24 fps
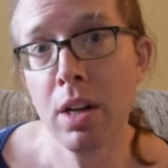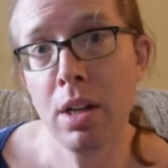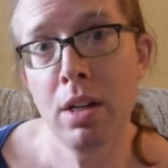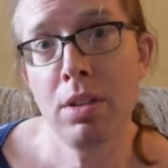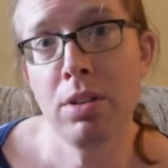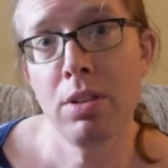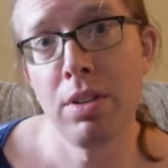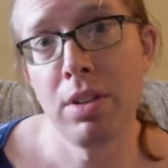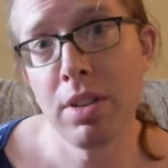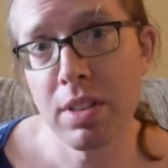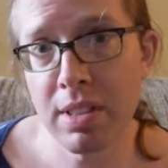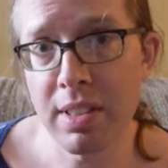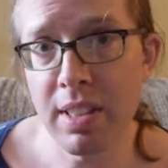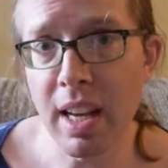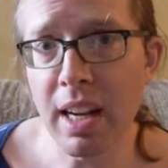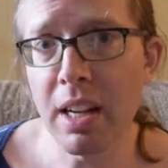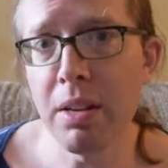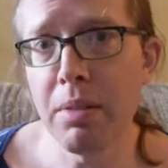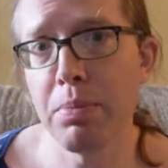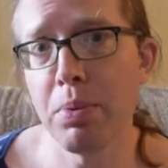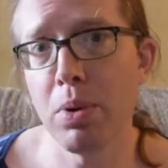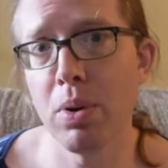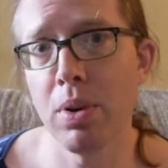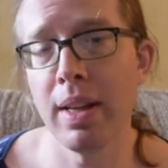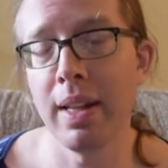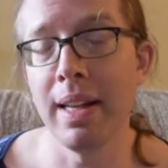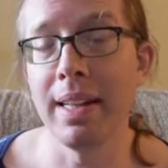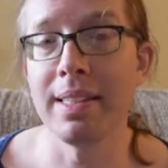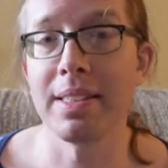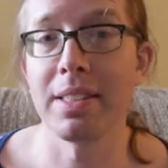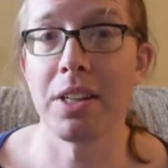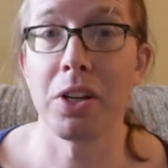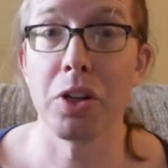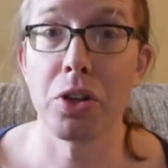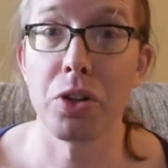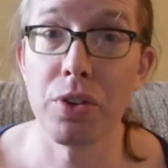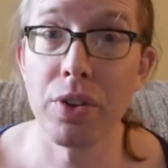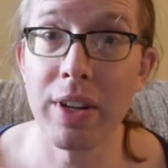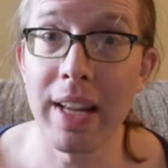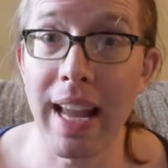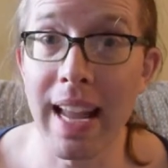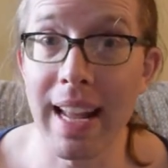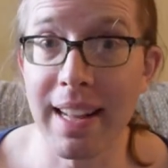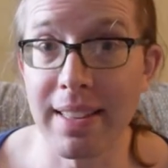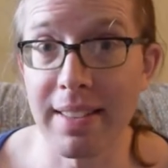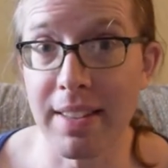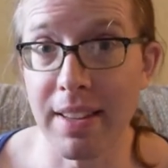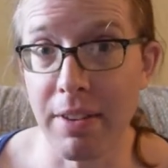So the second point is
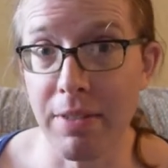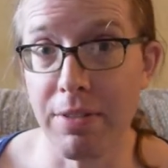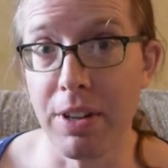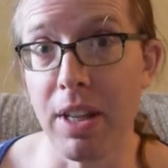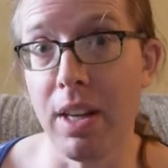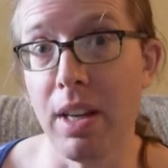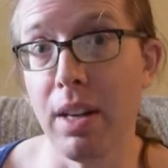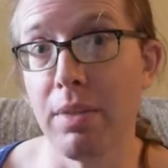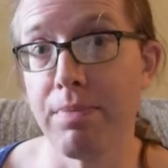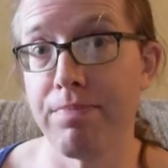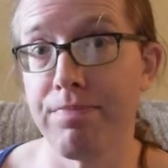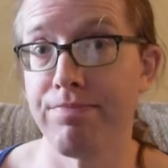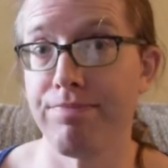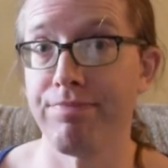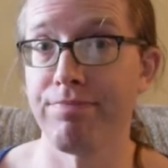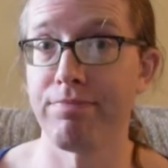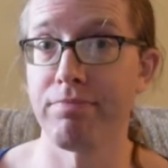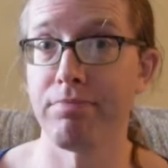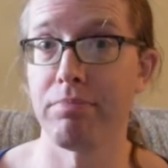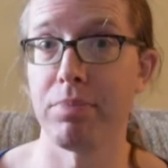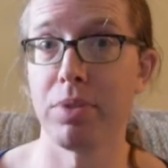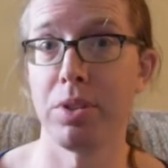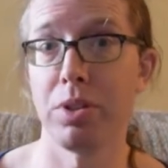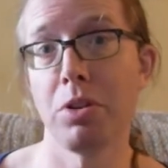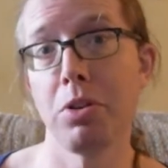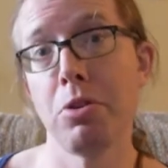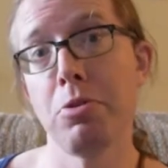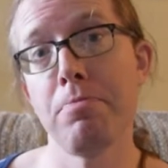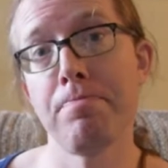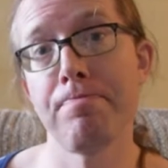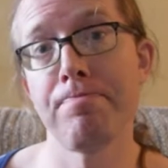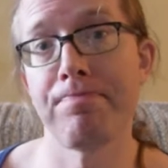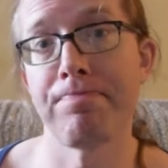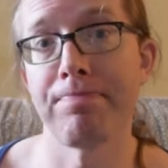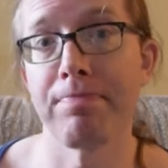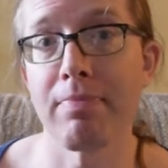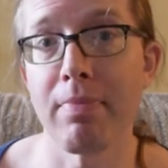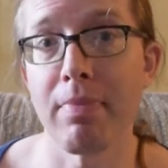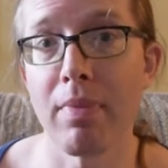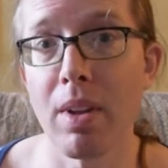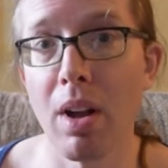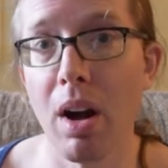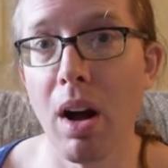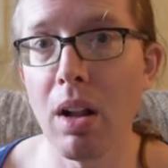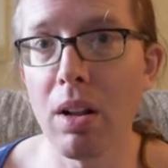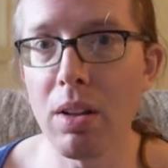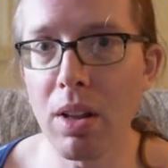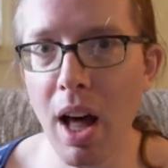creativity. So
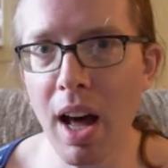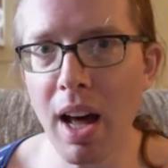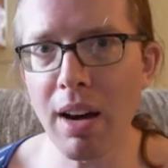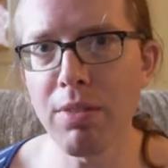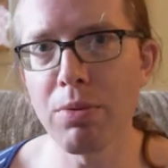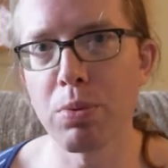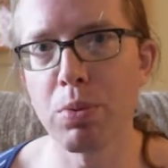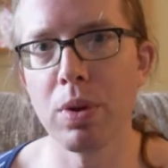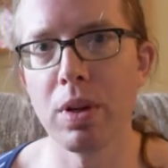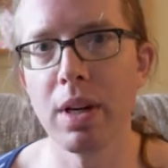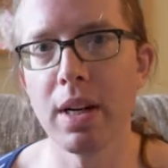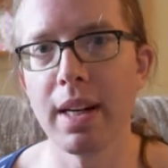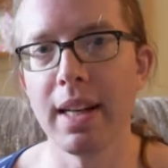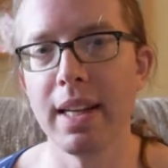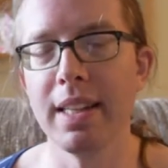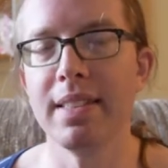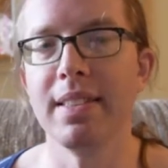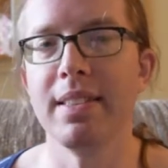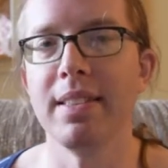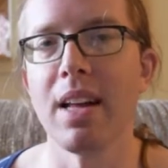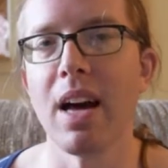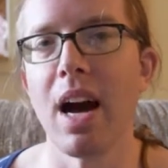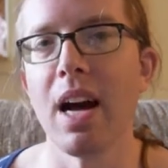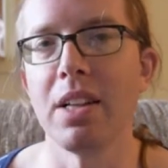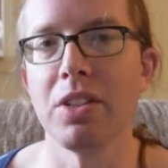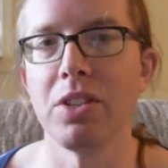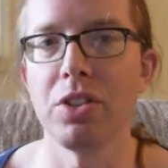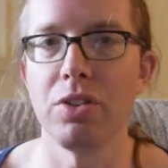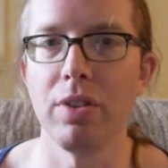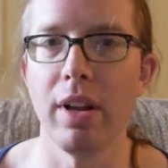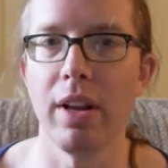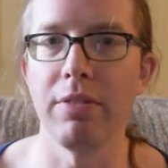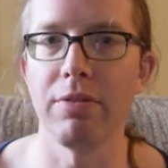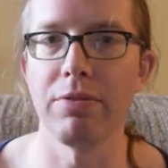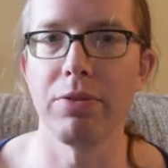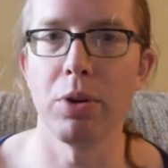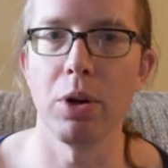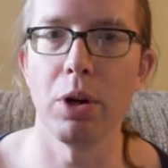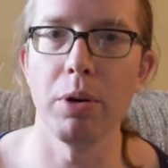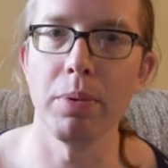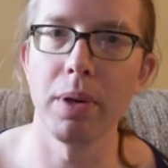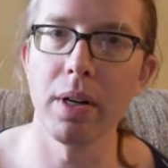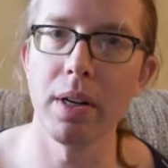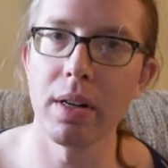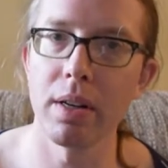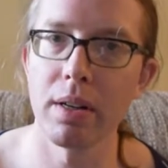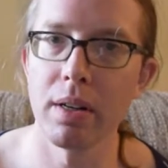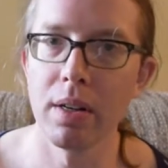a lot of work is not
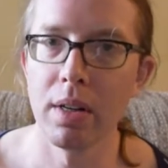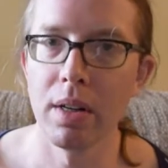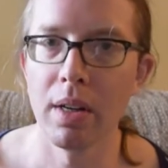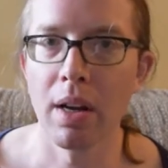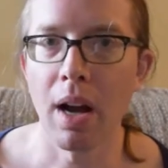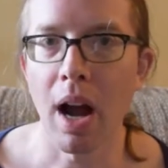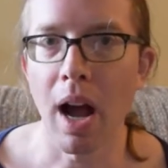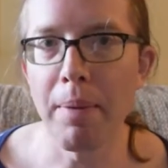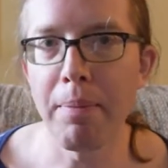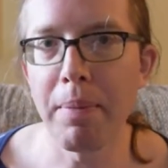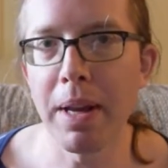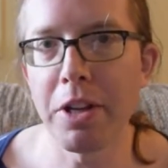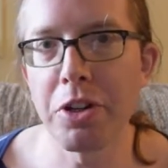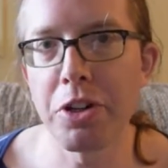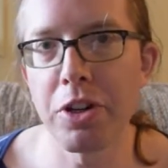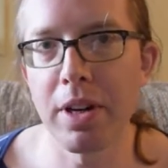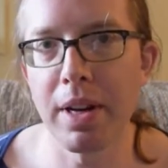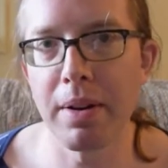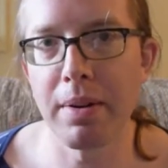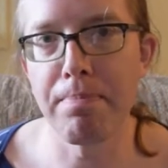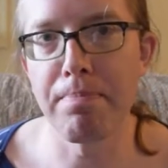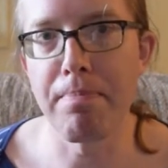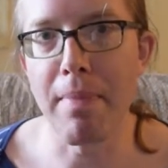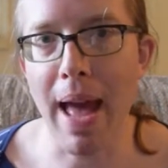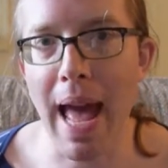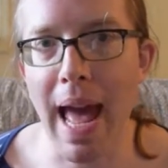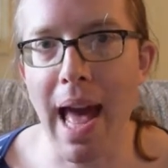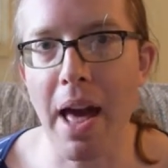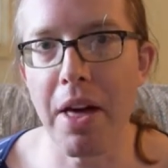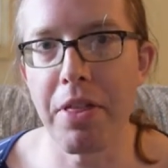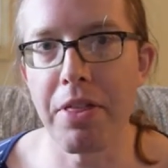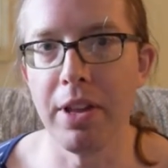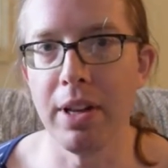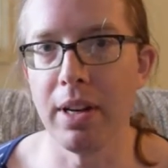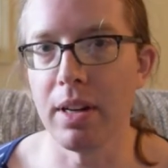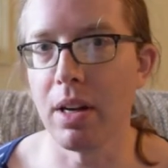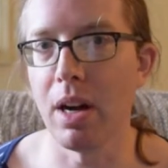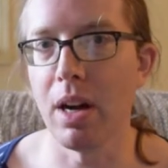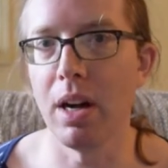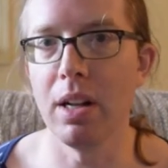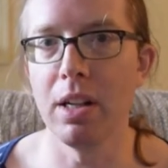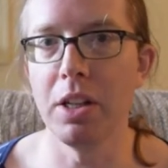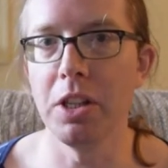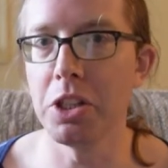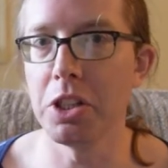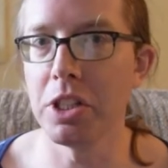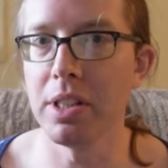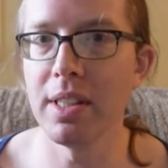straightforward. I majored in math in
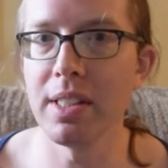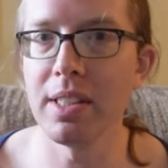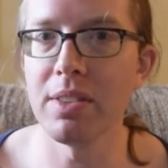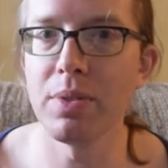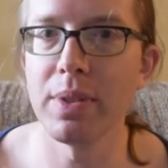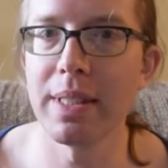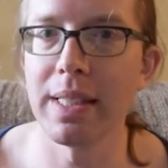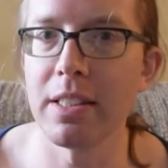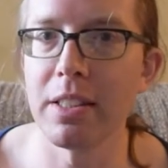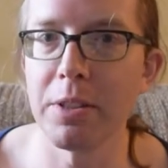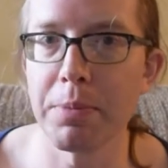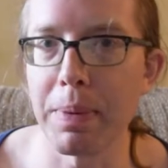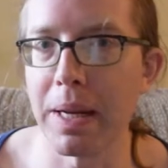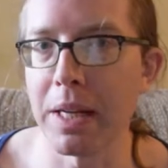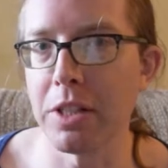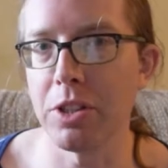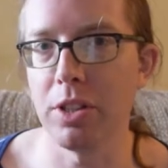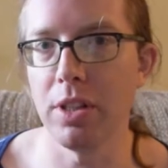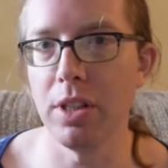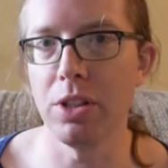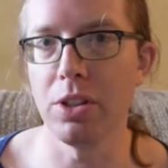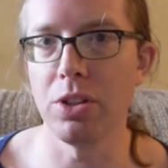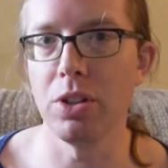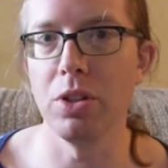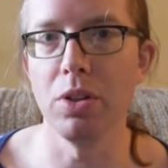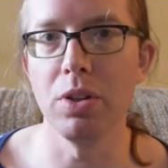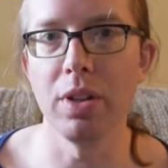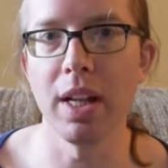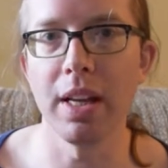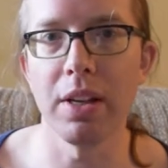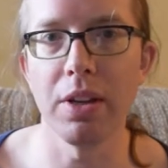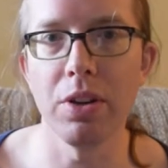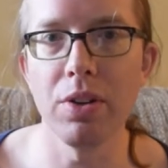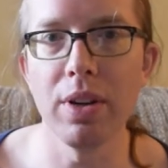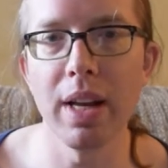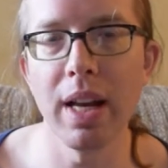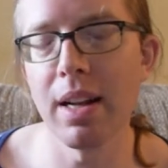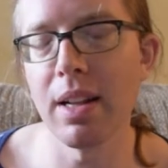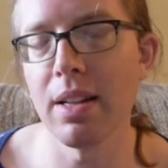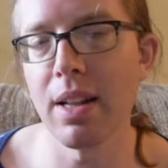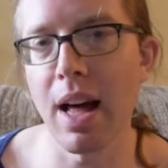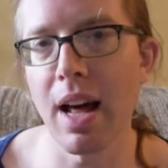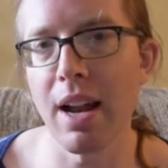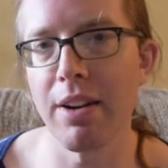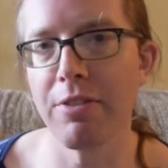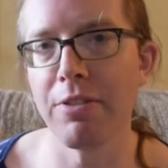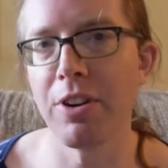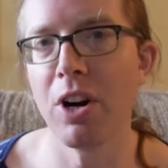college, and this is especially true. Like, you get a
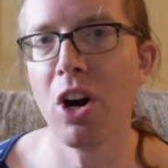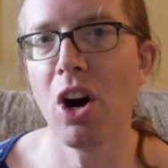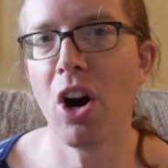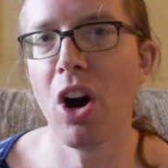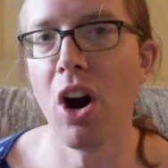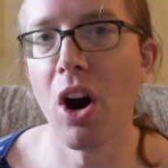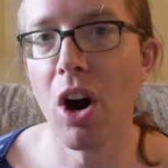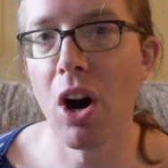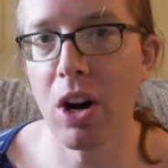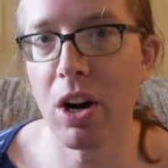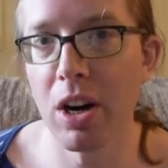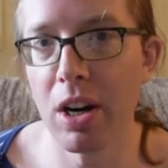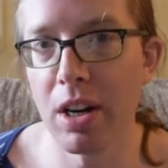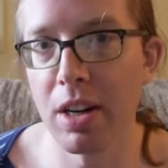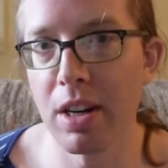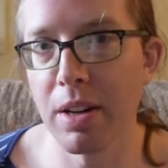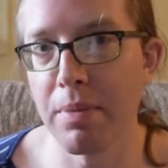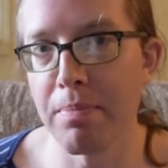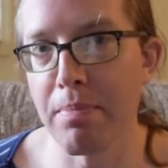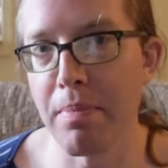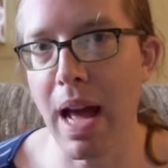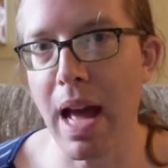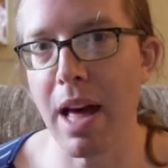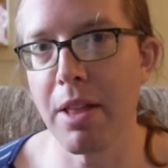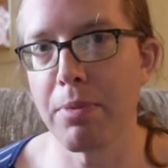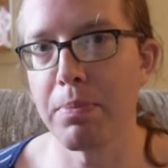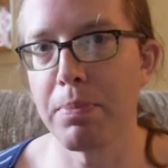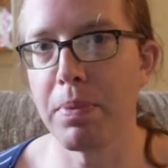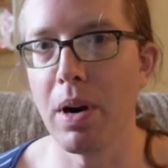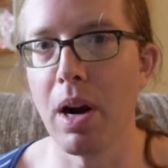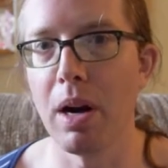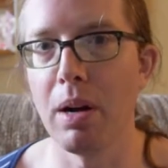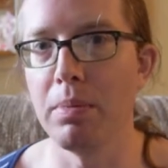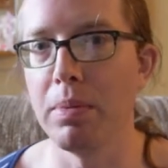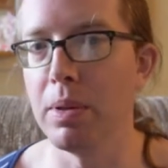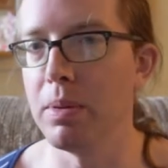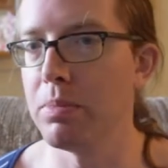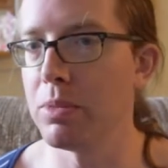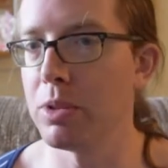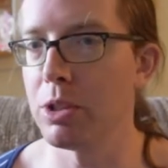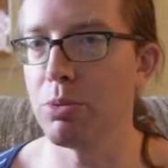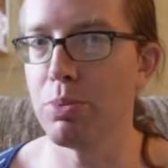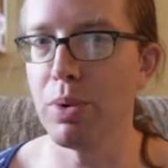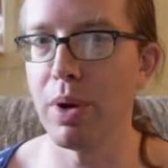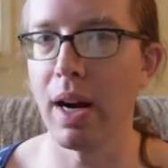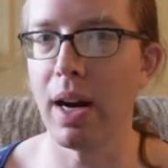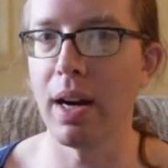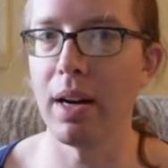lot of hard math problems
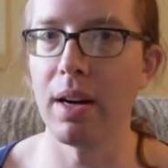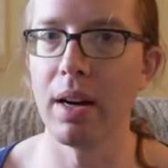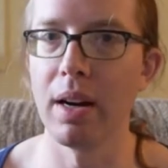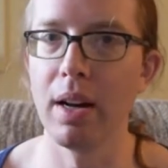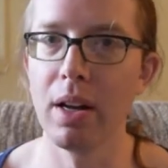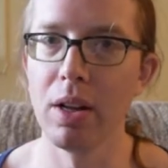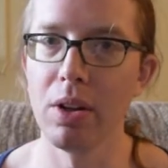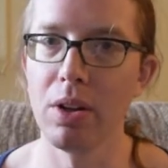where